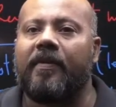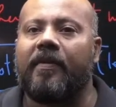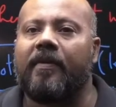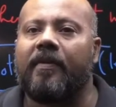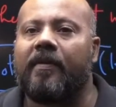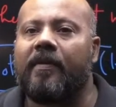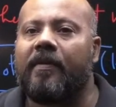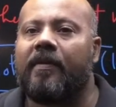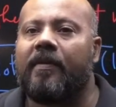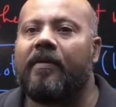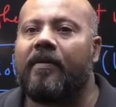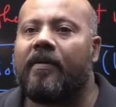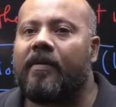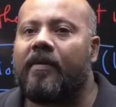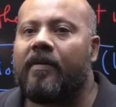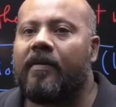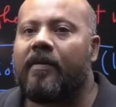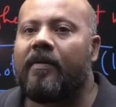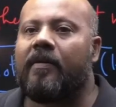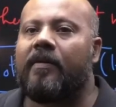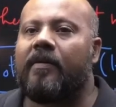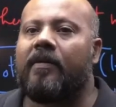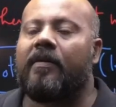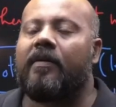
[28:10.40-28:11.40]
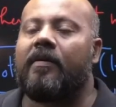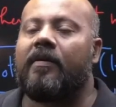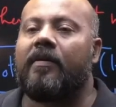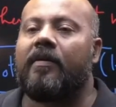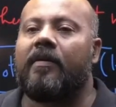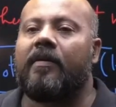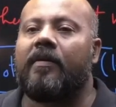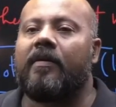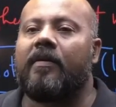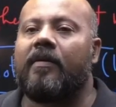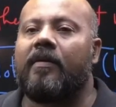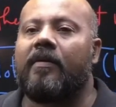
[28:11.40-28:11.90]

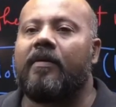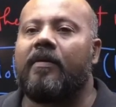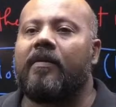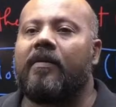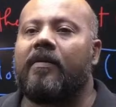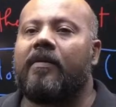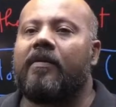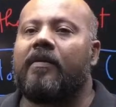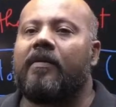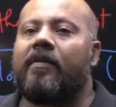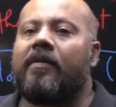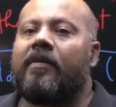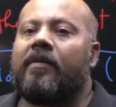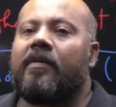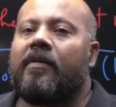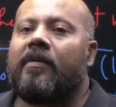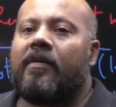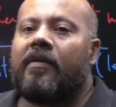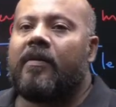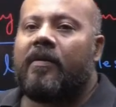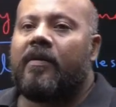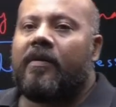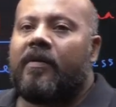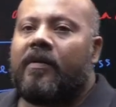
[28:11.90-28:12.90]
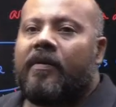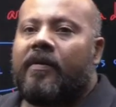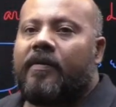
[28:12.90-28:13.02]
No one is speaking in this clip.